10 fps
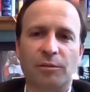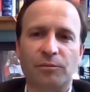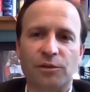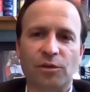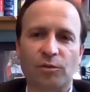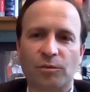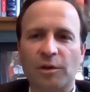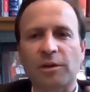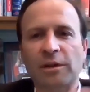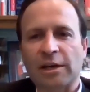So
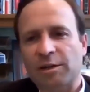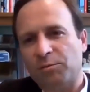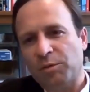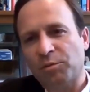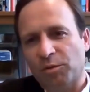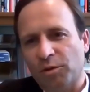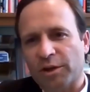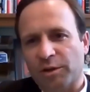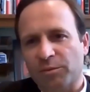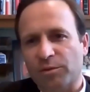a lot of people look
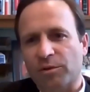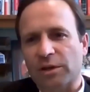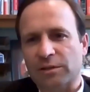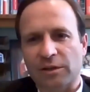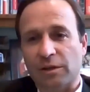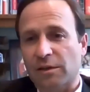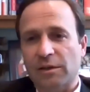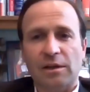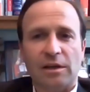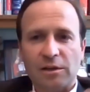at Blue Cross and like,
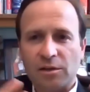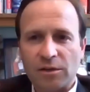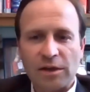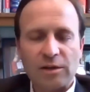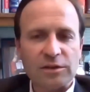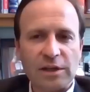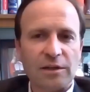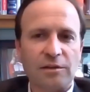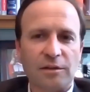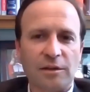you know, how is
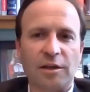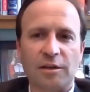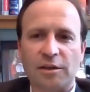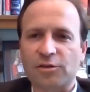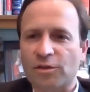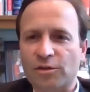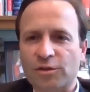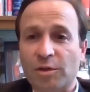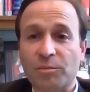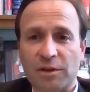that insurance
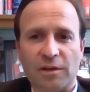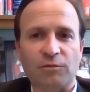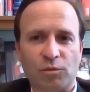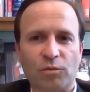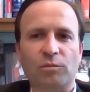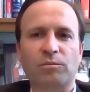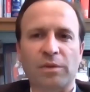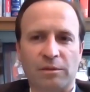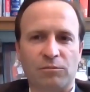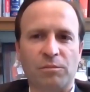company
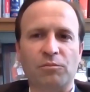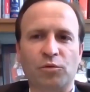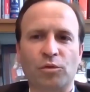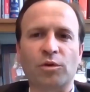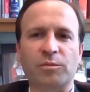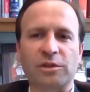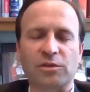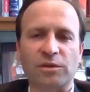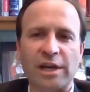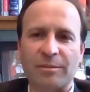grown to be
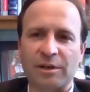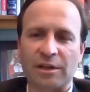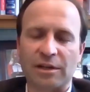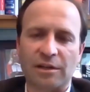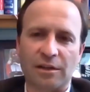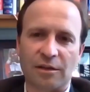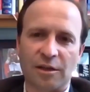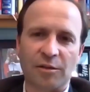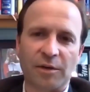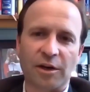so dominant in
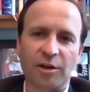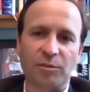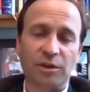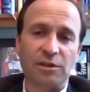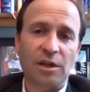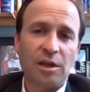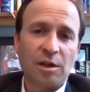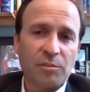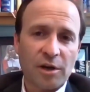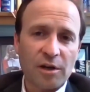the marketplace?
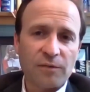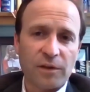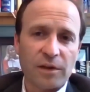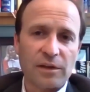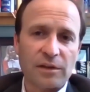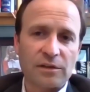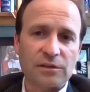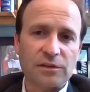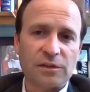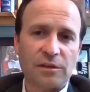Part of it
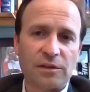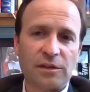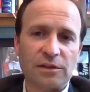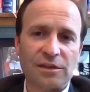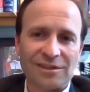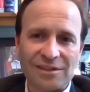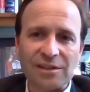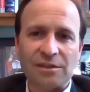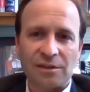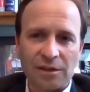is
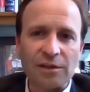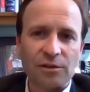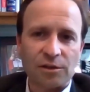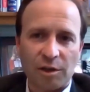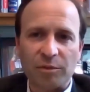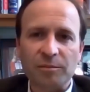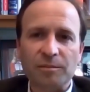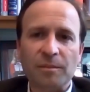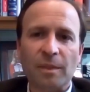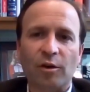consistent leadership
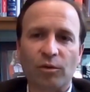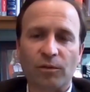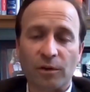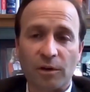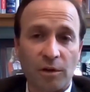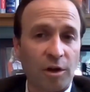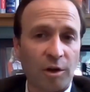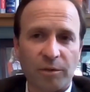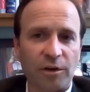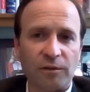over a
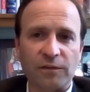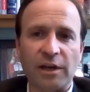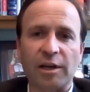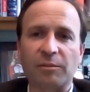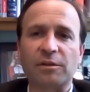long period of time.